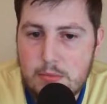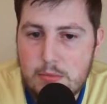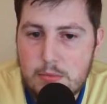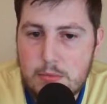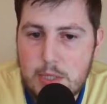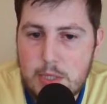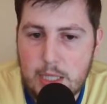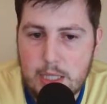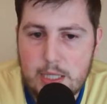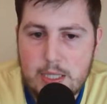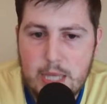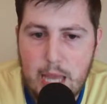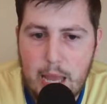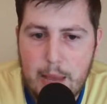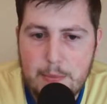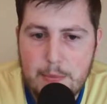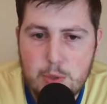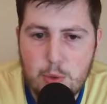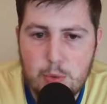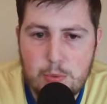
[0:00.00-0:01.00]
6
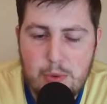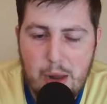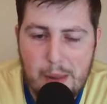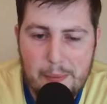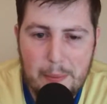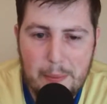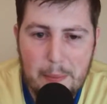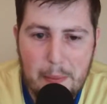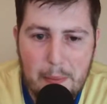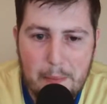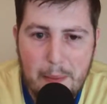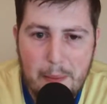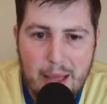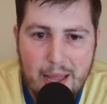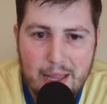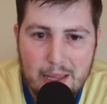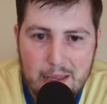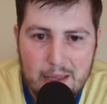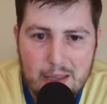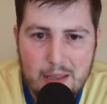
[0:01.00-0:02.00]
games would probably be
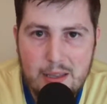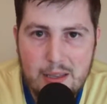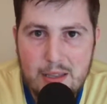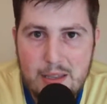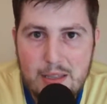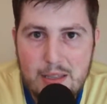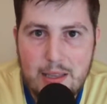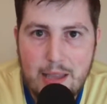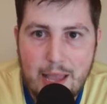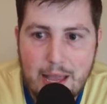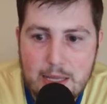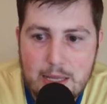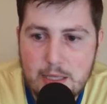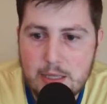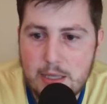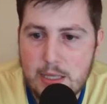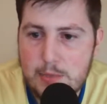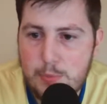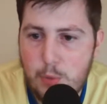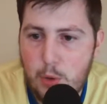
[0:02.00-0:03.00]
my guess
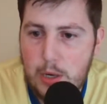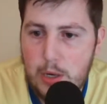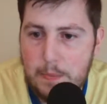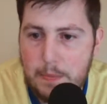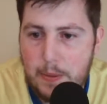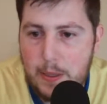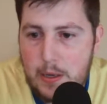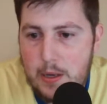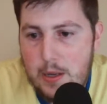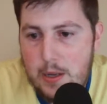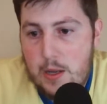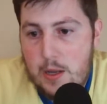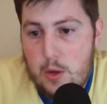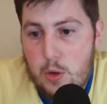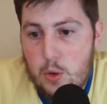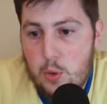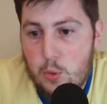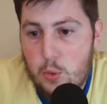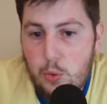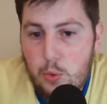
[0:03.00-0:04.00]
at this point. But
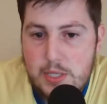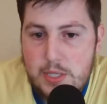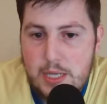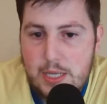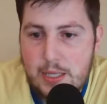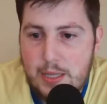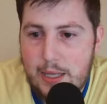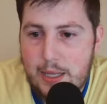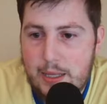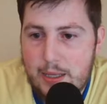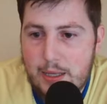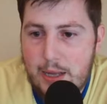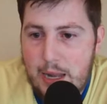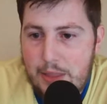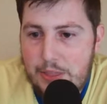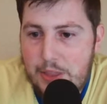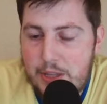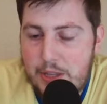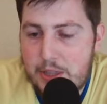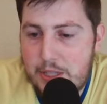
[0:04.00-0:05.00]
we'll see. Like I
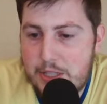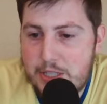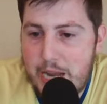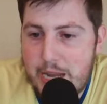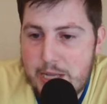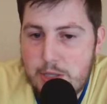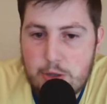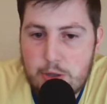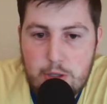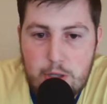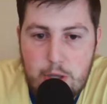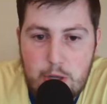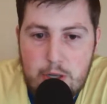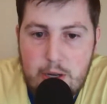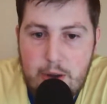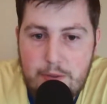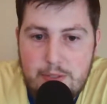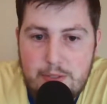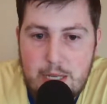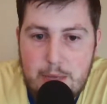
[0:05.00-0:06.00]
think the Jazz are a good
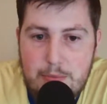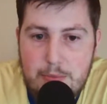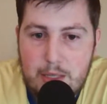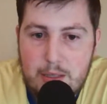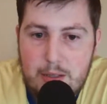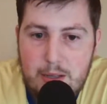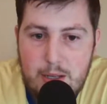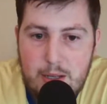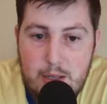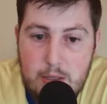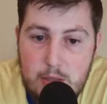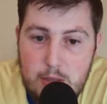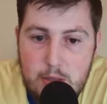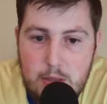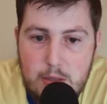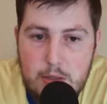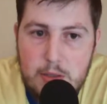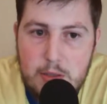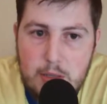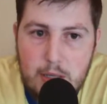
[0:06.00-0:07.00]
enough team that
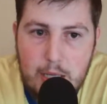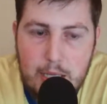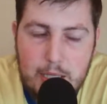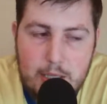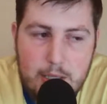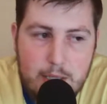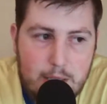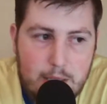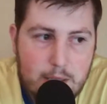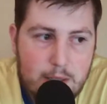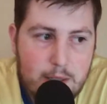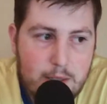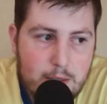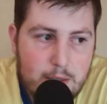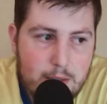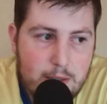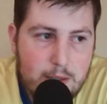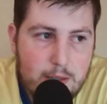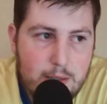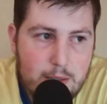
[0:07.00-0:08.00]
like
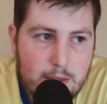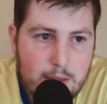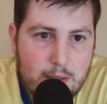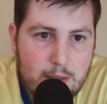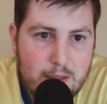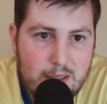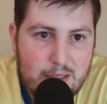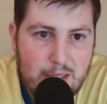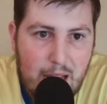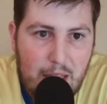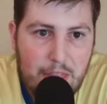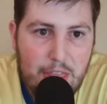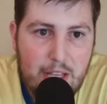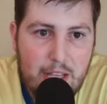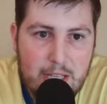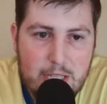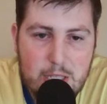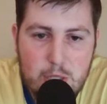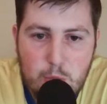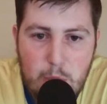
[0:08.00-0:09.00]
I
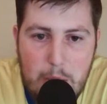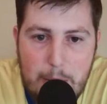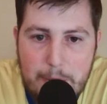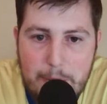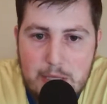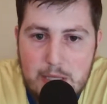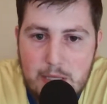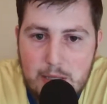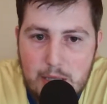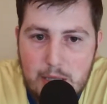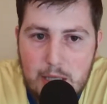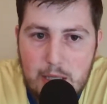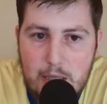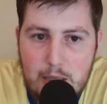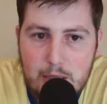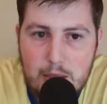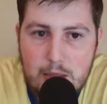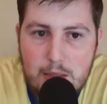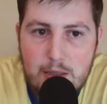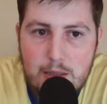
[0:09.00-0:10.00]
think a sweep is a
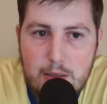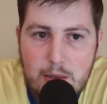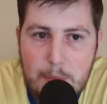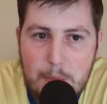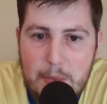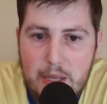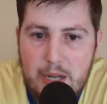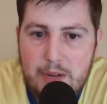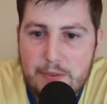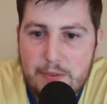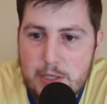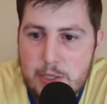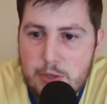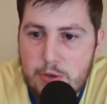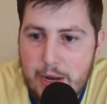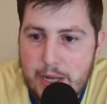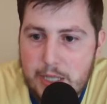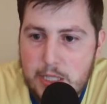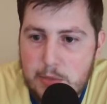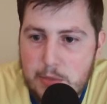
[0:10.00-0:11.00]
little bit of a
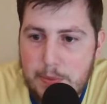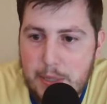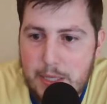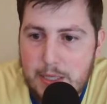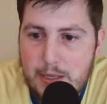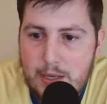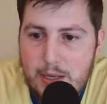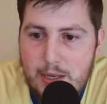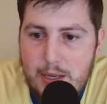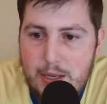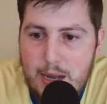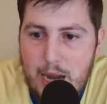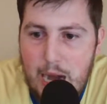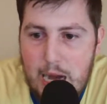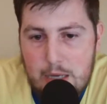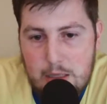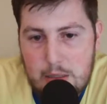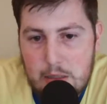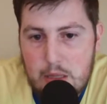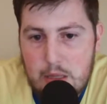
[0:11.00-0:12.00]
stretch, but I